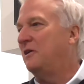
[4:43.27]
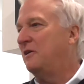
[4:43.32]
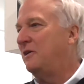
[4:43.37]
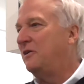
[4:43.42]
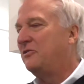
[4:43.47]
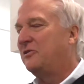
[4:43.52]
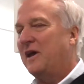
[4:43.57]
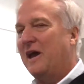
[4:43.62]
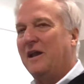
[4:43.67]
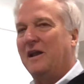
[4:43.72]

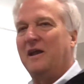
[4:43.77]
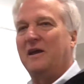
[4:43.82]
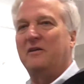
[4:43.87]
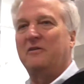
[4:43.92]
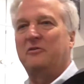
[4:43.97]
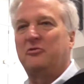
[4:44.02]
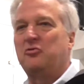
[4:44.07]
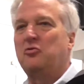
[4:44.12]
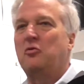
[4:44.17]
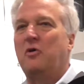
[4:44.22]
He's got
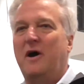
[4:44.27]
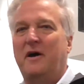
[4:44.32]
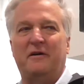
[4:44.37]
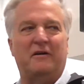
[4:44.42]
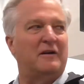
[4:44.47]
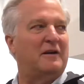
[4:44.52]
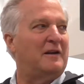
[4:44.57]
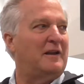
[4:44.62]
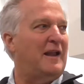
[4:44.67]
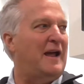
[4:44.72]

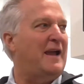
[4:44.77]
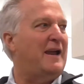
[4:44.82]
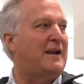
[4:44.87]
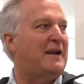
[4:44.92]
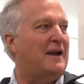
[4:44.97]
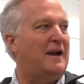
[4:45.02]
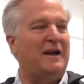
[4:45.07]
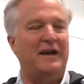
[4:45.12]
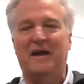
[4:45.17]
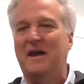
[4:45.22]
200
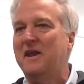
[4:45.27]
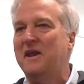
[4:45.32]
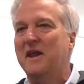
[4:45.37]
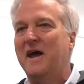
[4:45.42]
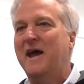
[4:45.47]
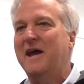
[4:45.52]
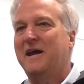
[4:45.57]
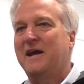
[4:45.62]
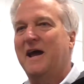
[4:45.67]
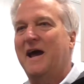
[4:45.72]
Leica and
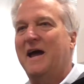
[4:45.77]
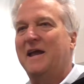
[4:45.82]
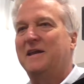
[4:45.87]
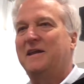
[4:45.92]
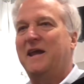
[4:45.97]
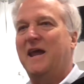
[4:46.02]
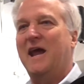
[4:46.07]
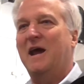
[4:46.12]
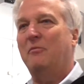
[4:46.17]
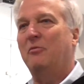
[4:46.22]
Nikon
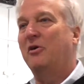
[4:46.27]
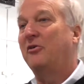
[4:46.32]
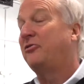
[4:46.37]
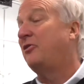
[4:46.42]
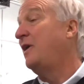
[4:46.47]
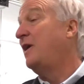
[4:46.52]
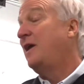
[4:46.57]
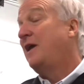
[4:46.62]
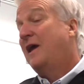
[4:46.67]
cameras,